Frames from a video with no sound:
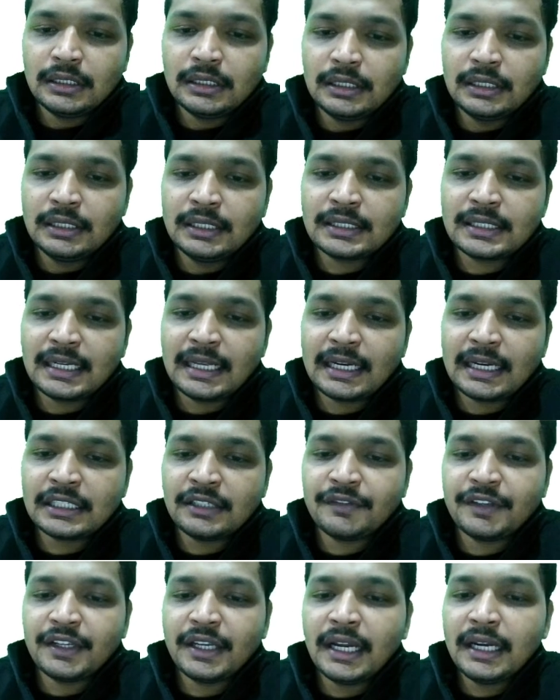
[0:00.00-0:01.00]
this direction
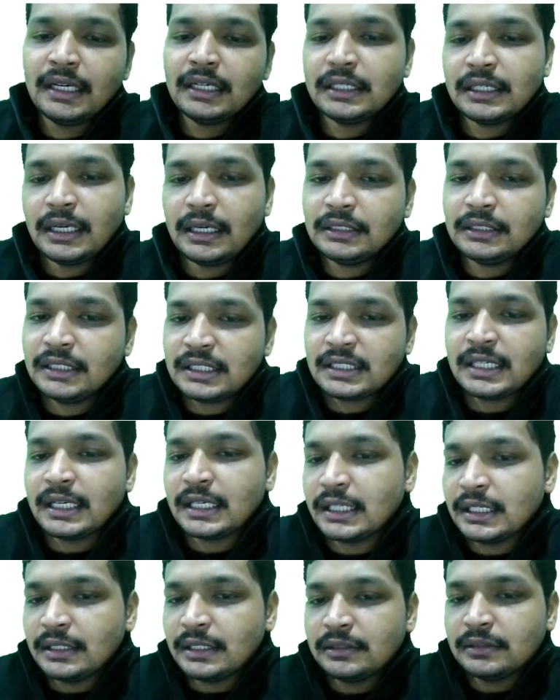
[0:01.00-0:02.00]
we had just an E.
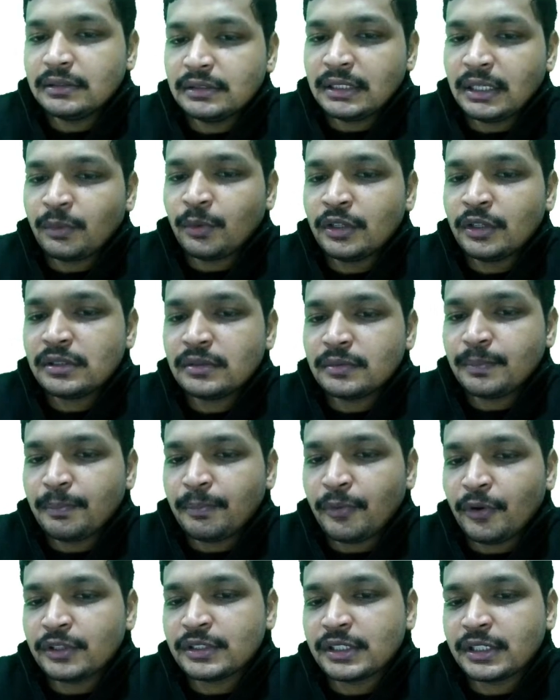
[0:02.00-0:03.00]
That was
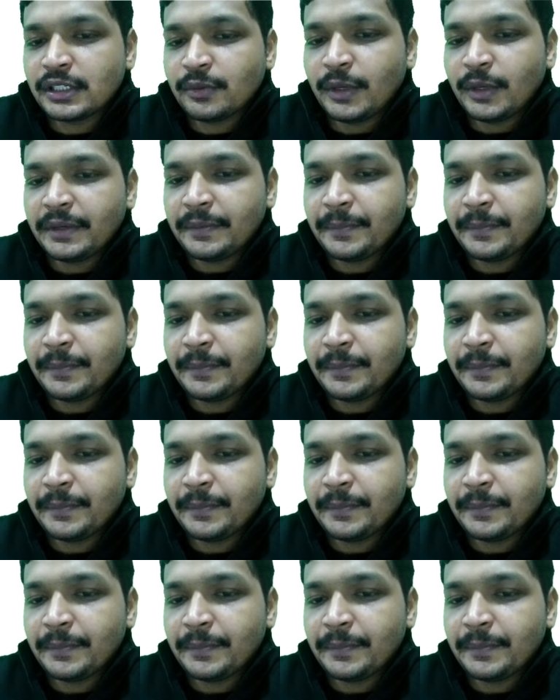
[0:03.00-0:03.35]
positive y.